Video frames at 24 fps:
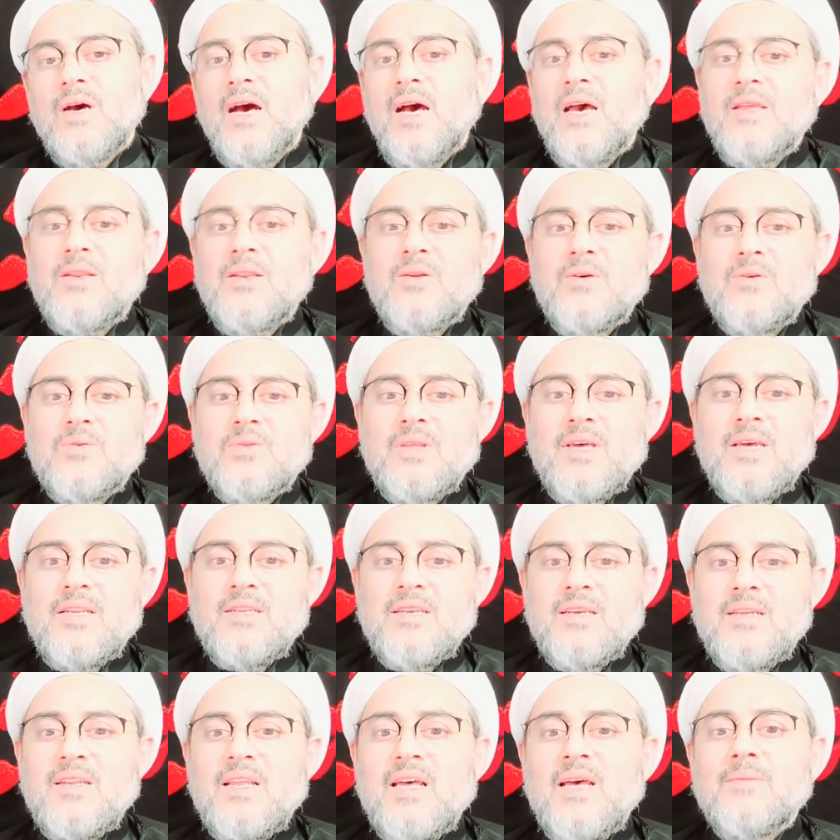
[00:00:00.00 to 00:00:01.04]
I know that
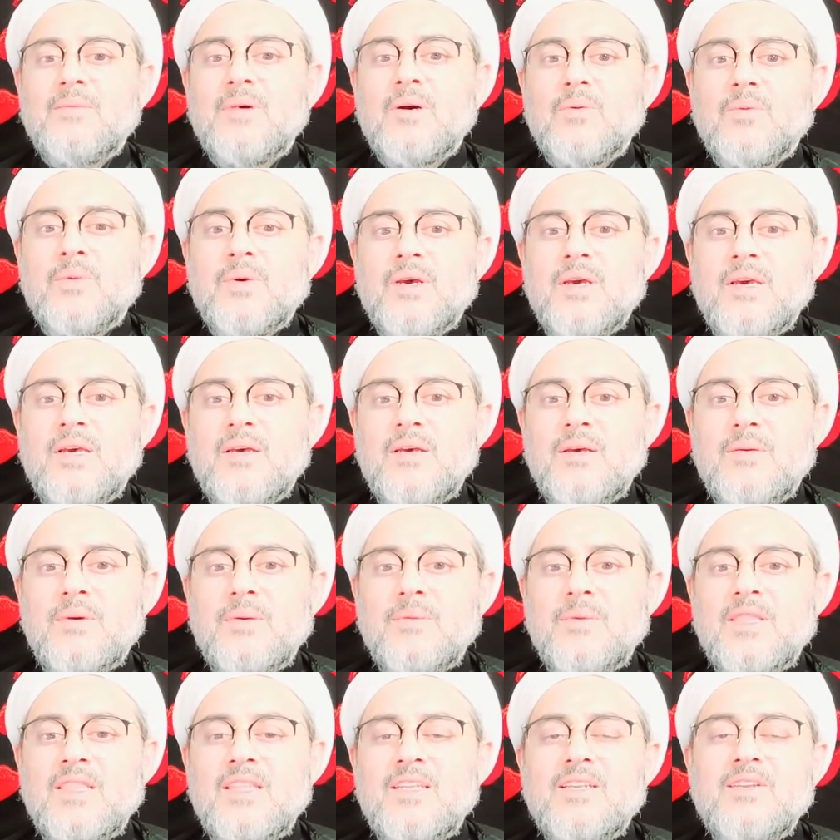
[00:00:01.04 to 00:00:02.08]
and I'm aware,
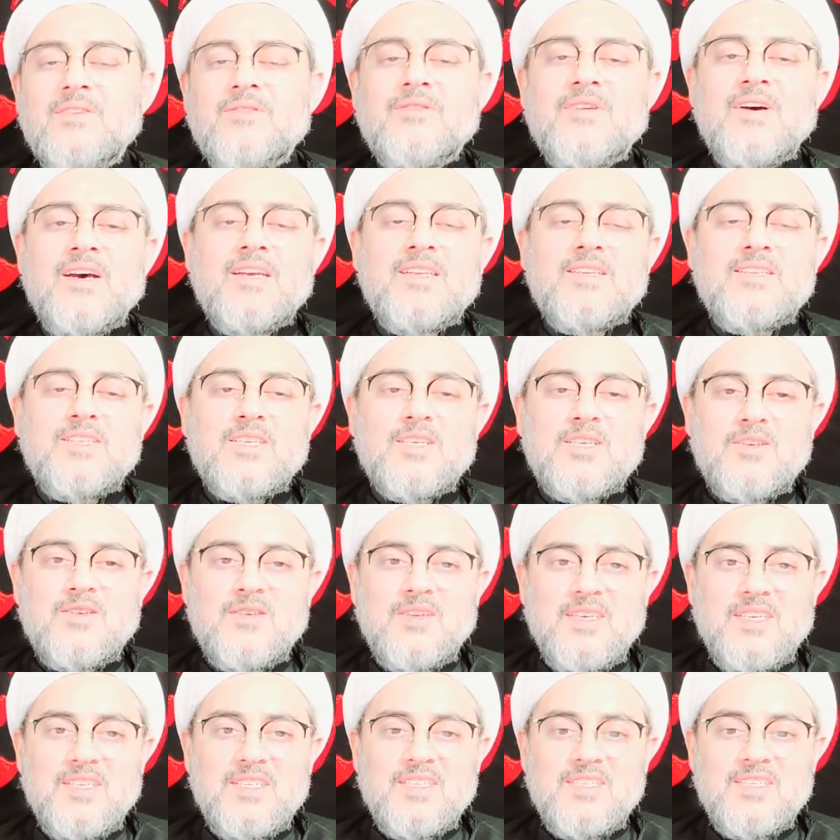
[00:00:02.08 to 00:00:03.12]
but the divine
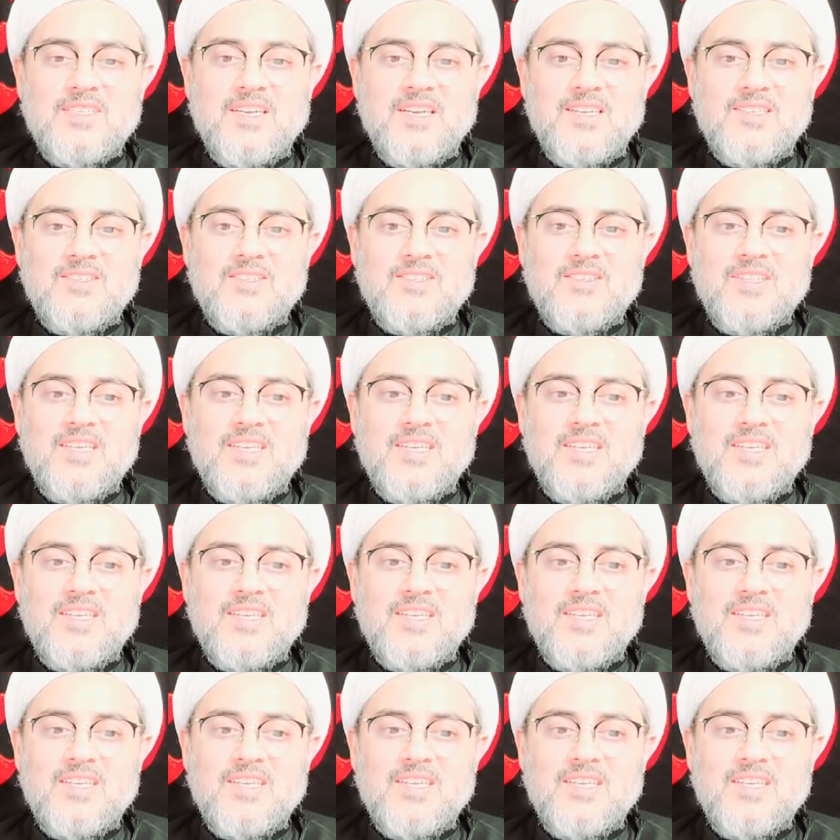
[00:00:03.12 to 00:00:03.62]
decree is such